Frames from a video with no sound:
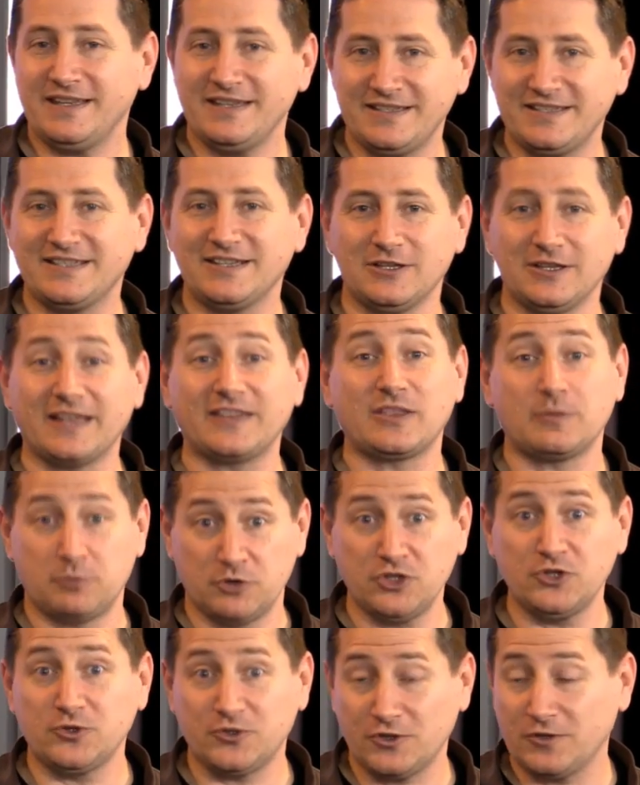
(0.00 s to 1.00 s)
He's still like the
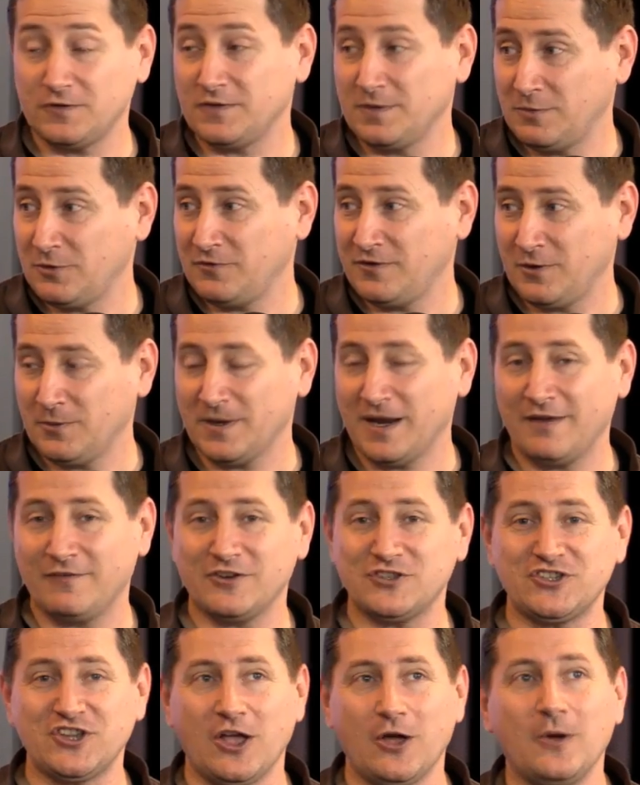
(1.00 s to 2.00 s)
producer of the movie,
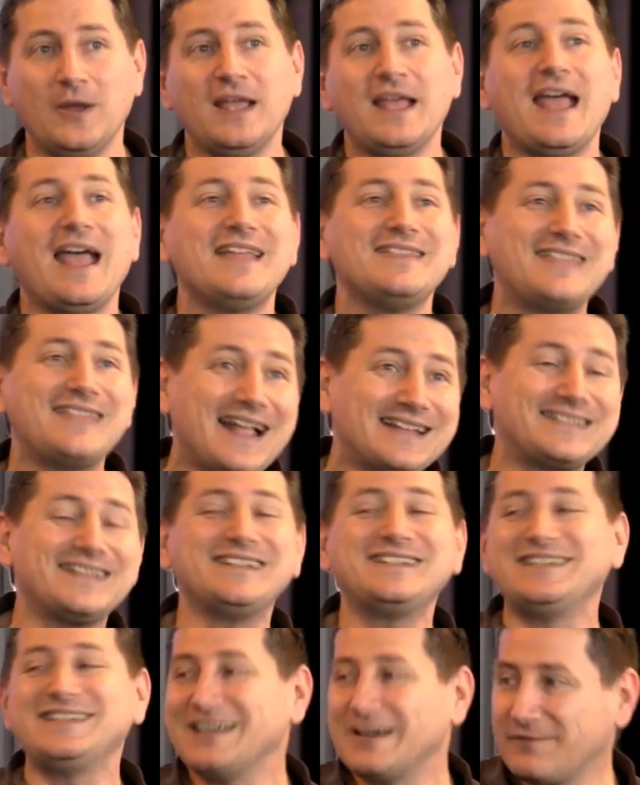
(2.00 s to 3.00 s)
whatever. So that's
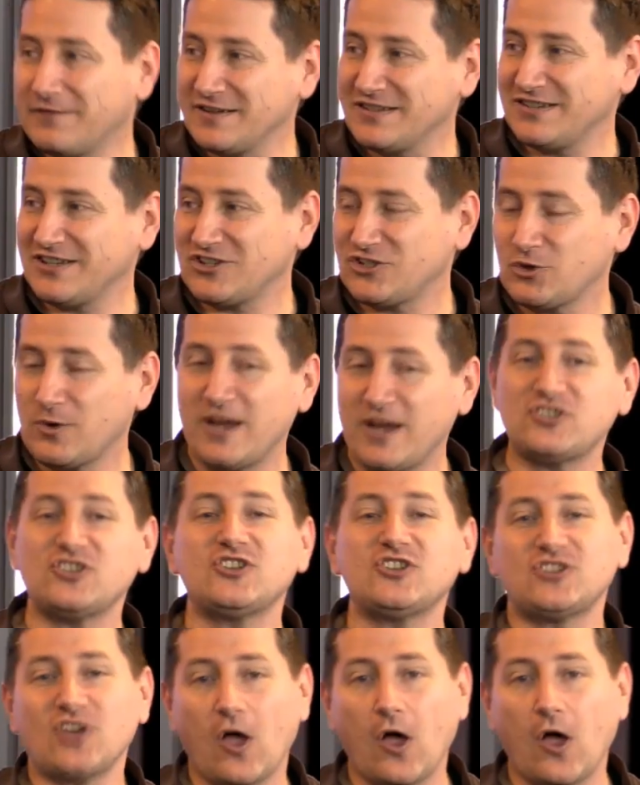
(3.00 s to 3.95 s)
a different situation.